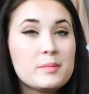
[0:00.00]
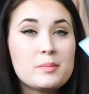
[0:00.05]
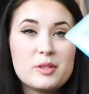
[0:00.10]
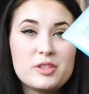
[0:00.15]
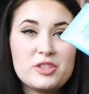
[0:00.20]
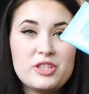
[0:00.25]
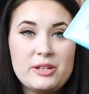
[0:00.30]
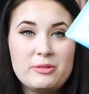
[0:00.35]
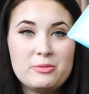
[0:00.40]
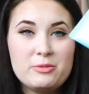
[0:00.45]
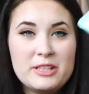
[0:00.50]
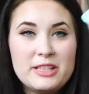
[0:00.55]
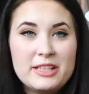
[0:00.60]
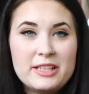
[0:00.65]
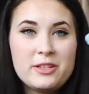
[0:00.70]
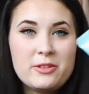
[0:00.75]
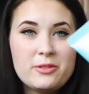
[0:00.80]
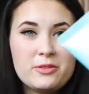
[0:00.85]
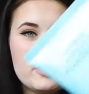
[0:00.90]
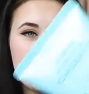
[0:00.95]
But yeah, really
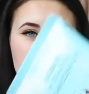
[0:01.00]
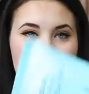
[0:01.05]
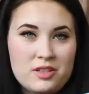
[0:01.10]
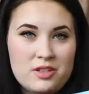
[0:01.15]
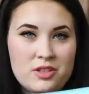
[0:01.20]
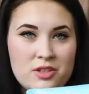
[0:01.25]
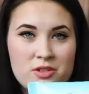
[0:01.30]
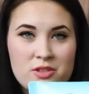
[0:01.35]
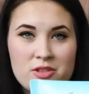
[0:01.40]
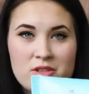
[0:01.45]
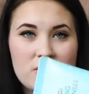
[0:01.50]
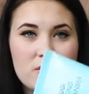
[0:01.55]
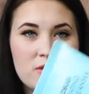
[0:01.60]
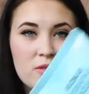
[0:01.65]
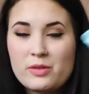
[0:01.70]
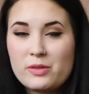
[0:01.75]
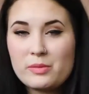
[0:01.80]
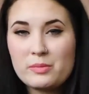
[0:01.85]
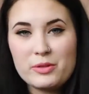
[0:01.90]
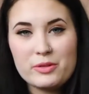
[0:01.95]
cute. It's just a
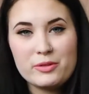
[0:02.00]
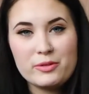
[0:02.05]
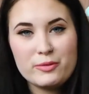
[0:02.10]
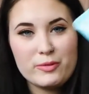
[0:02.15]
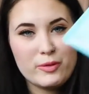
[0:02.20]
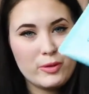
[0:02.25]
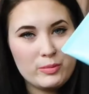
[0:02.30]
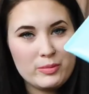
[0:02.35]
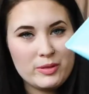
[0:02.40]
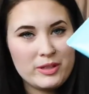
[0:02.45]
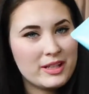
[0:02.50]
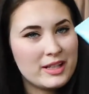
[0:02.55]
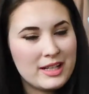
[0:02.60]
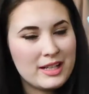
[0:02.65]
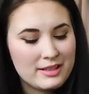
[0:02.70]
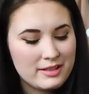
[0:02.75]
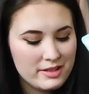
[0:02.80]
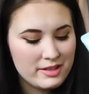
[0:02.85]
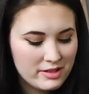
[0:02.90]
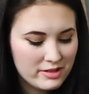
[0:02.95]
normal foaming
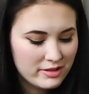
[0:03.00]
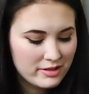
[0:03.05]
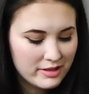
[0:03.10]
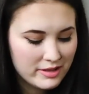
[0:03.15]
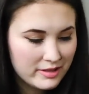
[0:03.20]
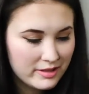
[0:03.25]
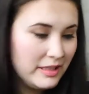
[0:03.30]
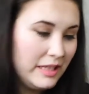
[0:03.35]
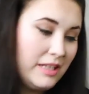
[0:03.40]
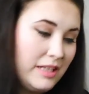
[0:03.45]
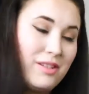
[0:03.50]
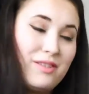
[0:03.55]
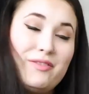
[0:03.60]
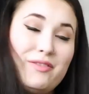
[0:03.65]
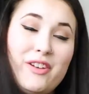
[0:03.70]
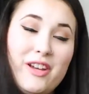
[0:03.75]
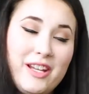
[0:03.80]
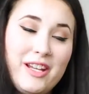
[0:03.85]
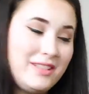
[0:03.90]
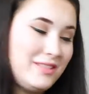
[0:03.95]
cleanser and that's
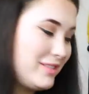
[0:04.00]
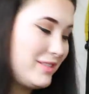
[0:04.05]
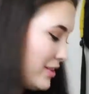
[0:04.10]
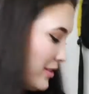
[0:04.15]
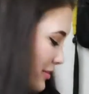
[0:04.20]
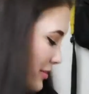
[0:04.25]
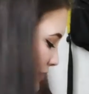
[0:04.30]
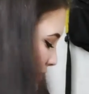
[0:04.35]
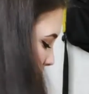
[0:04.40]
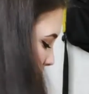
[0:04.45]
fine. So